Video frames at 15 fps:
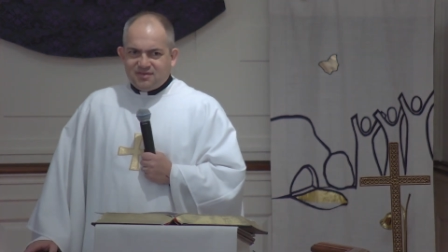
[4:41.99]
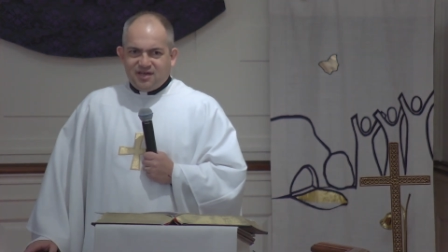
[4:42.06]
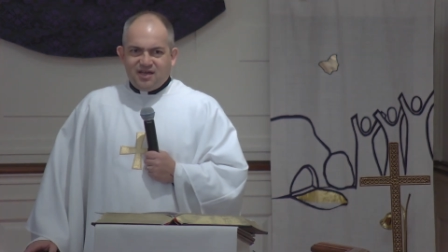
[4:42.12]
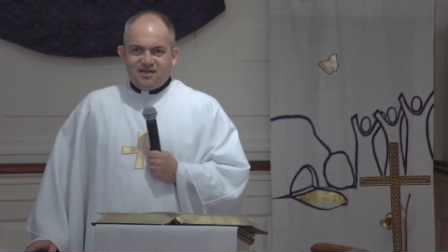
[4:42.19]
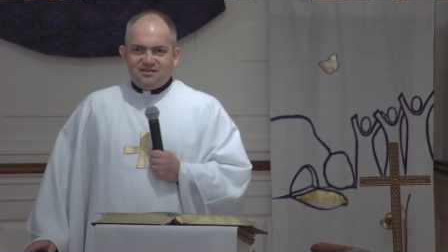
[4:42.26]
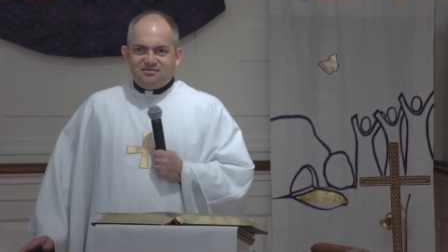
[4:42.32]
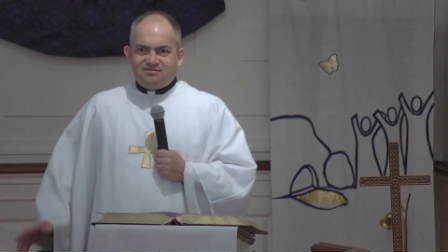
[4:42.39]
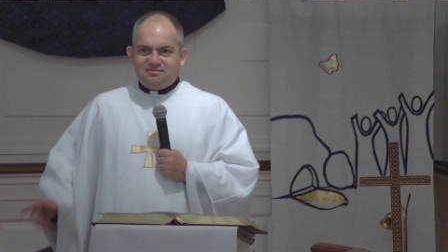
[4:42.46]

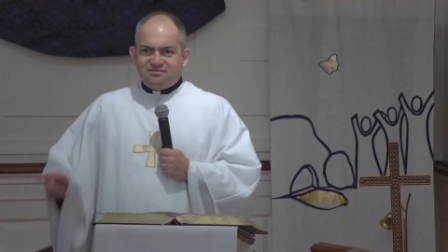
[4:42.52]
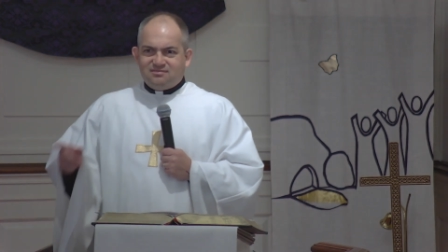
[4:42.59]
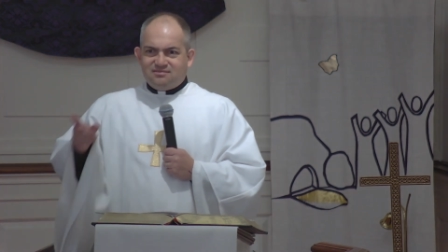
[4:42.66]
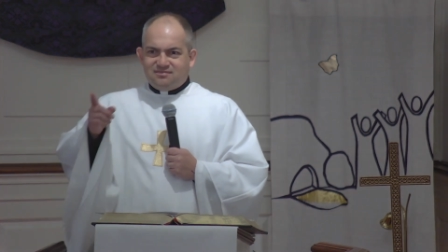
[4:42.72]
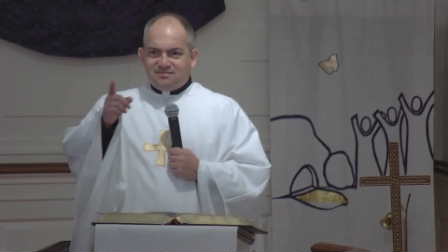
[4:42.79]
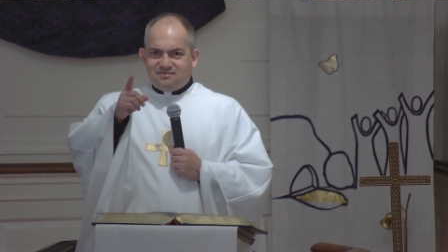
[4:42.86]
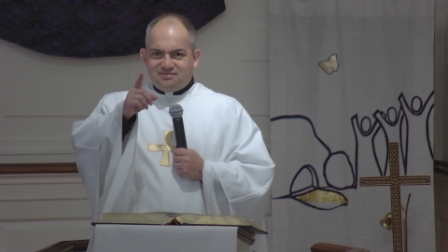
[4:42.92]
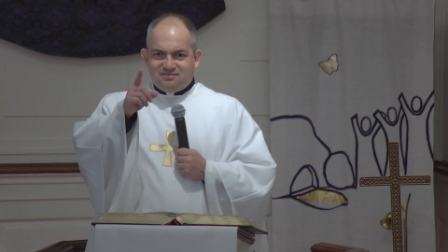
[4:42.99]
Eight.
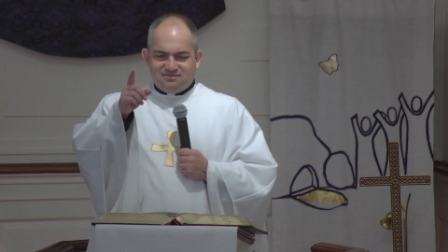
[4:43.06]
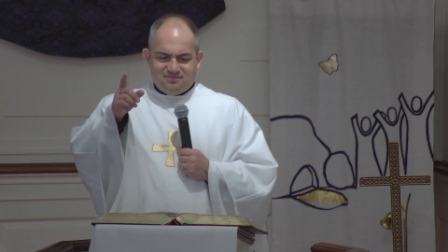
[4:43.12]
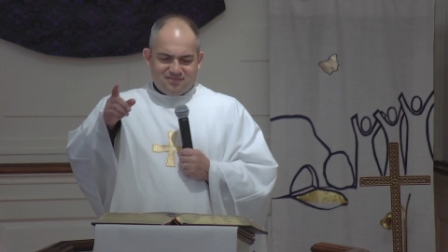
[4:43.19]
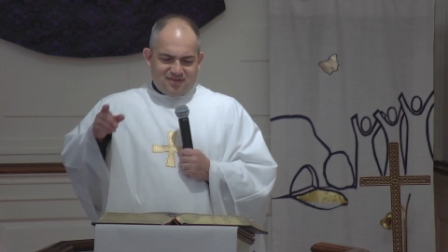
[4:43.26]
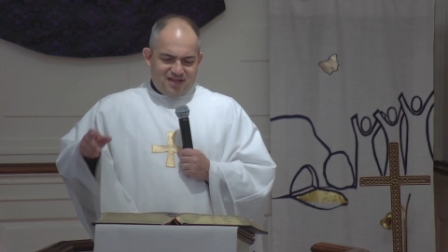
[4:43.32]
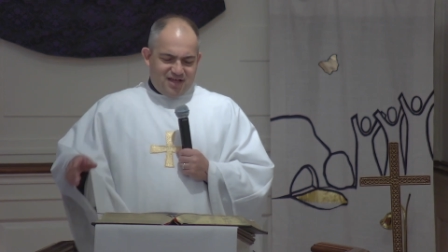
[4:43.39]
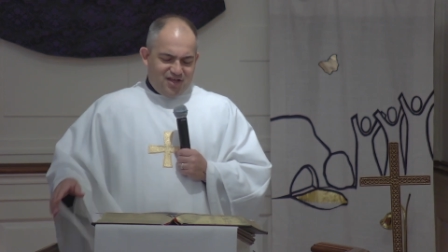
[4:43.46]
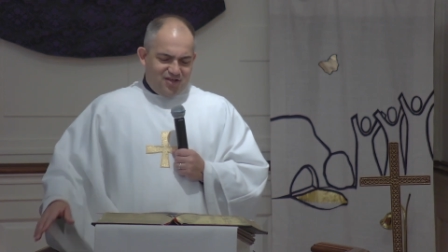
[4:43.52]

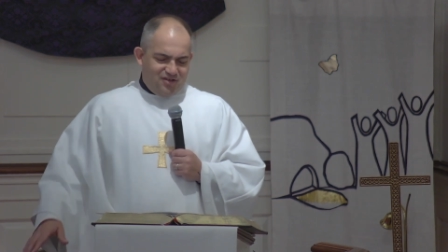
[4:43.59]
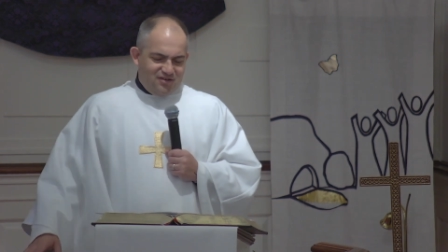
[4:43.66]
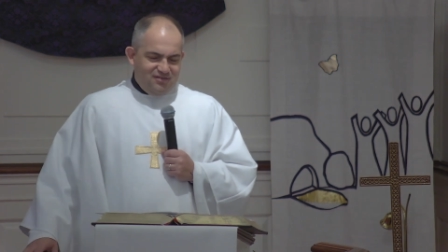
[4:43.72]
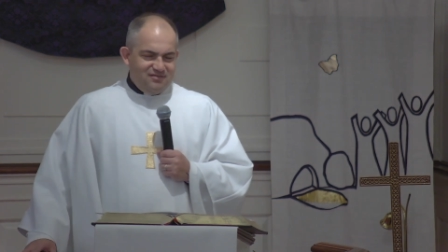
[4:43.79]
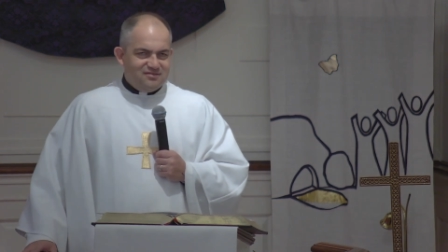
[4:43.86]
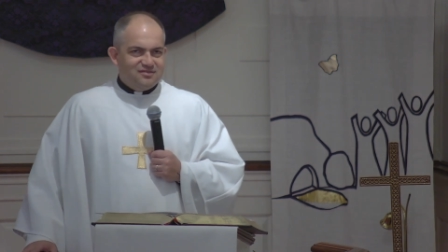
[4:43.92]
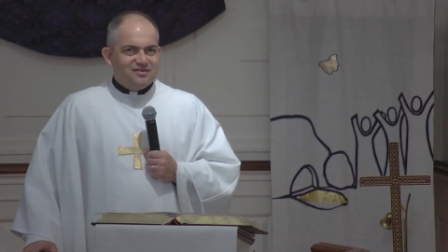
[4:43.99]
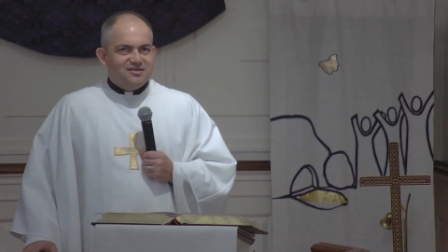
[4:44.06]
Thank
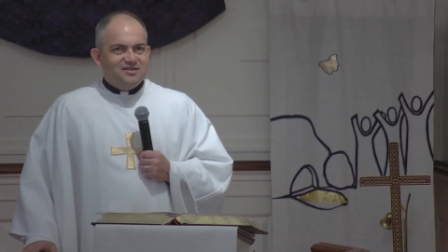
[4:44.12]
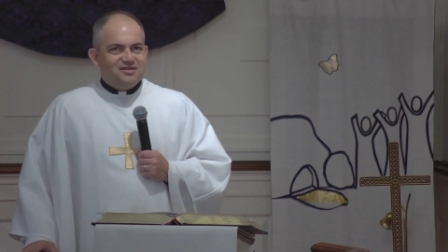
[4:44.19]
you.